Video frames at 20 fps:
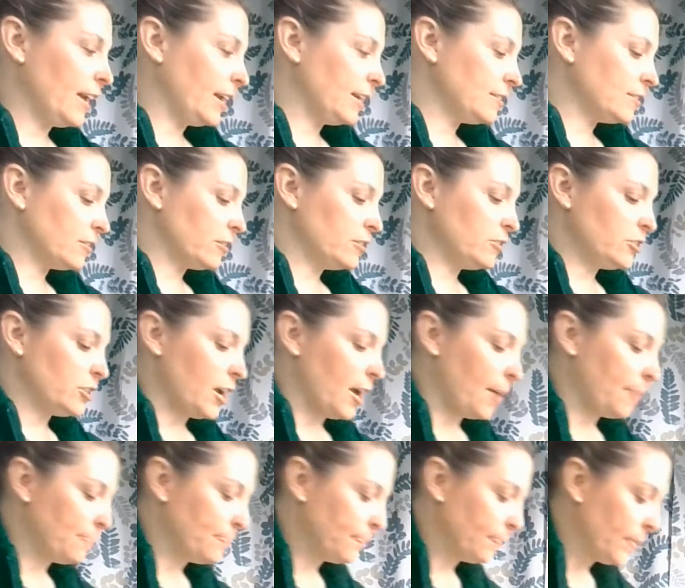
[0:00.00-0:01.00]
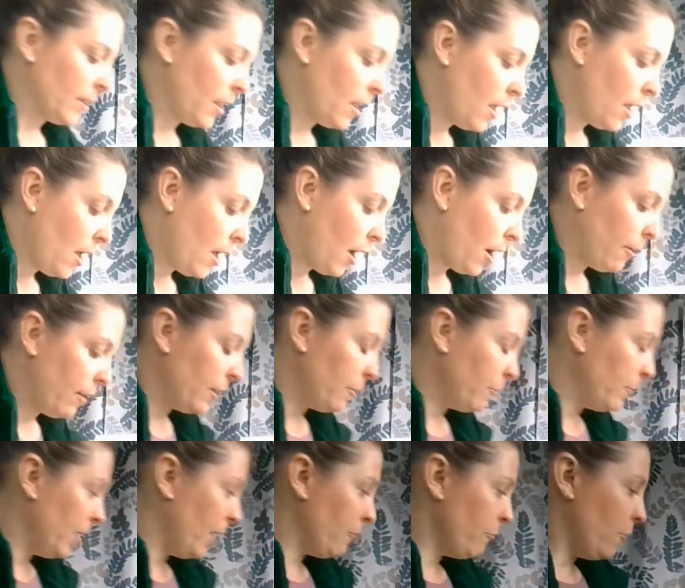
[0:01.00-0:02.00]
nice. Good job. All
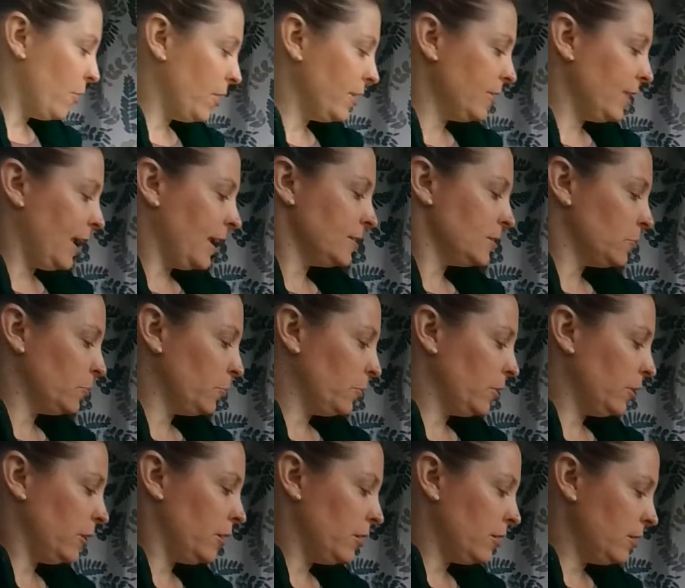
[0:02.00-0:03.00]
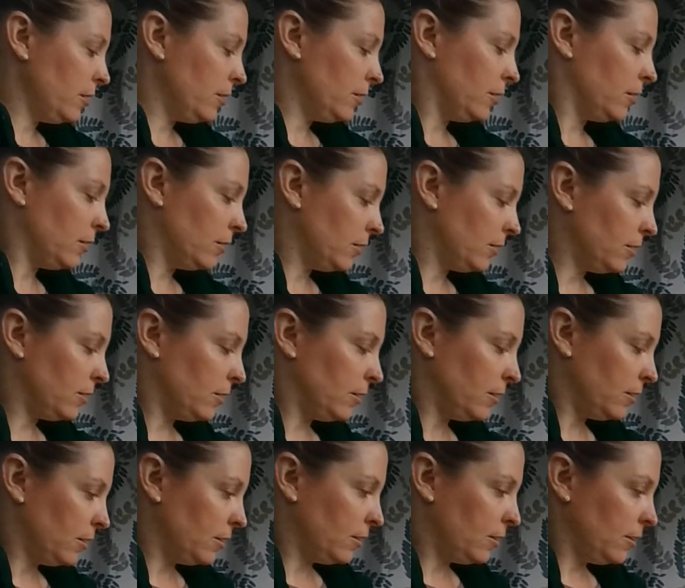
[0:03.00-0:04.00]
right, we have one last word
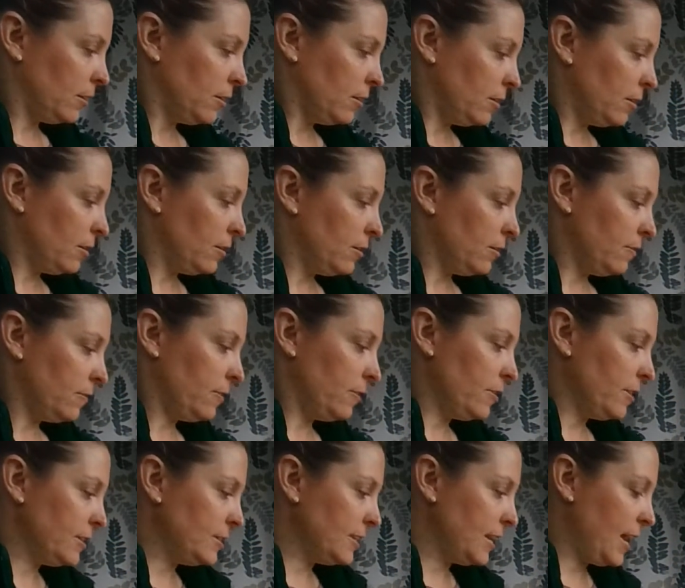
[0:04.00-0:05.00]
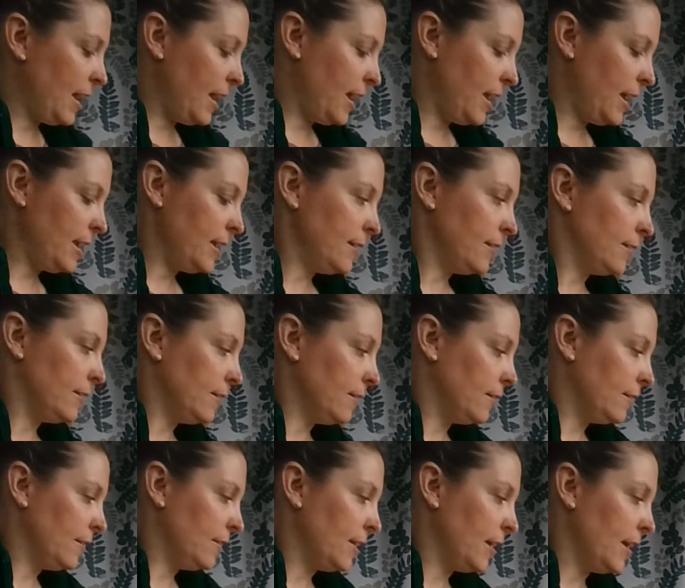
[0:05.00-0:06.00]
for the day,
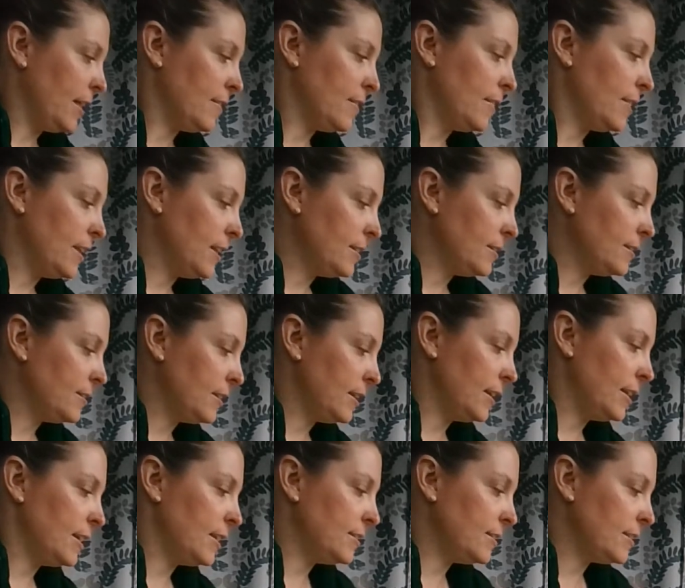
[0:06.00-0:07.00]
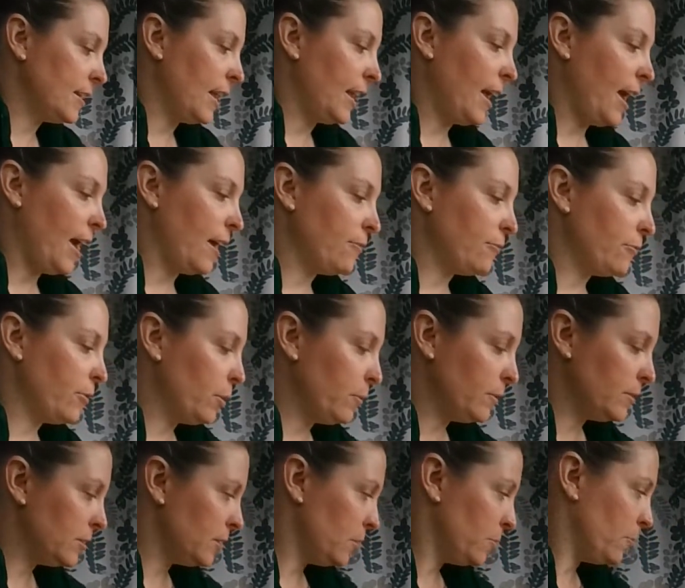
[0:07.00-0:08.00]
and this is a high
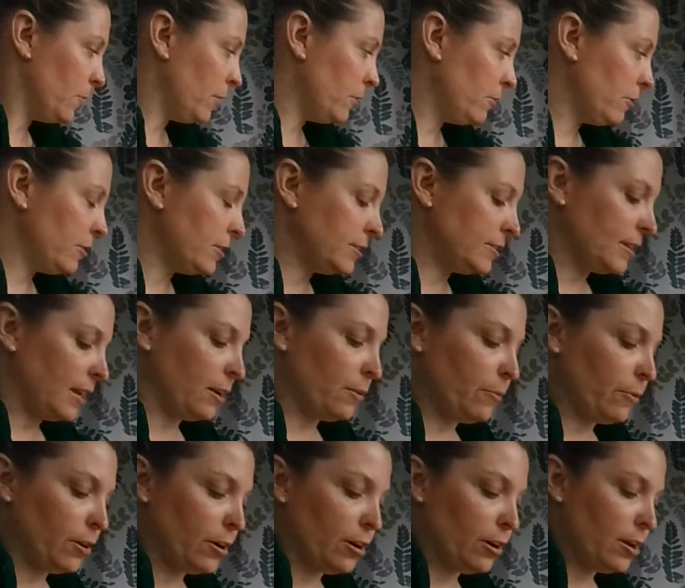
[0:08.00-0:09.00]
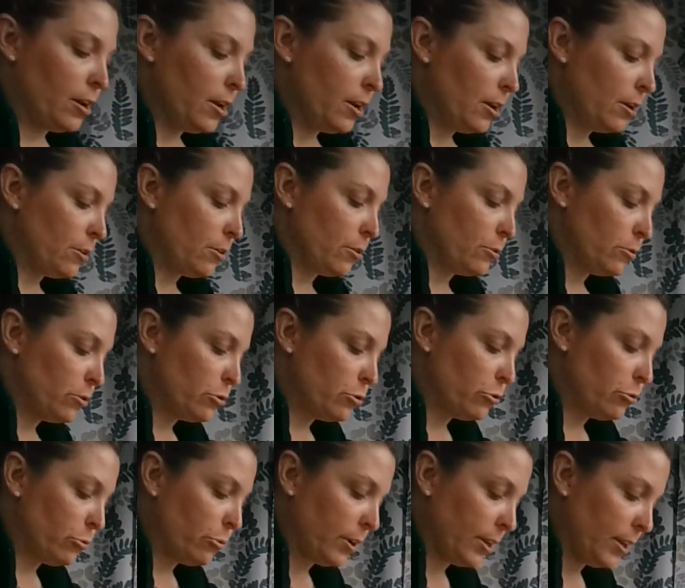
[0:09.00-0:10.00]
frequency word or a sight word, those
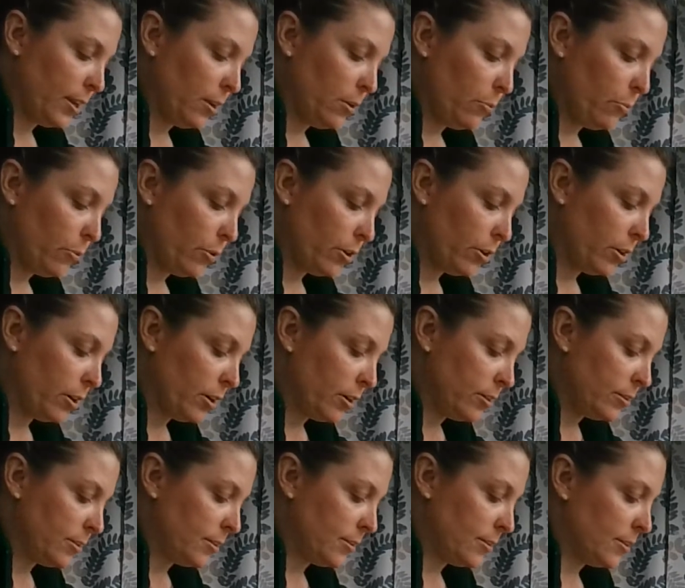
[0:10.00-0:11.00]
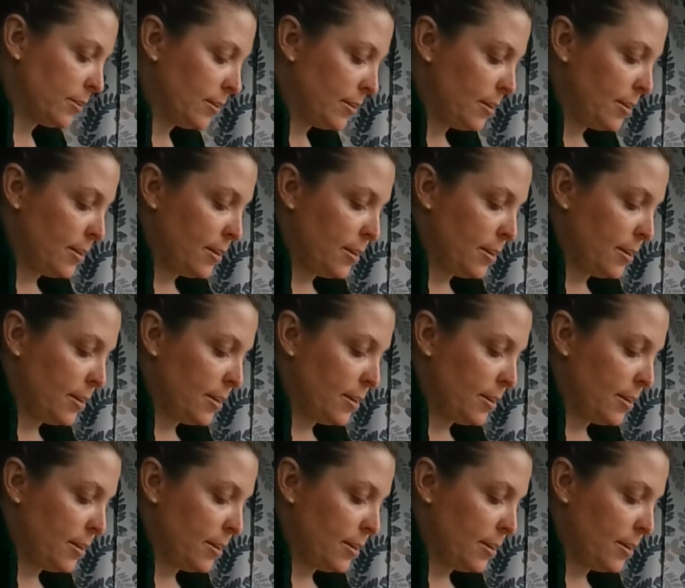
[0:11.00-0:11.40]
tricky words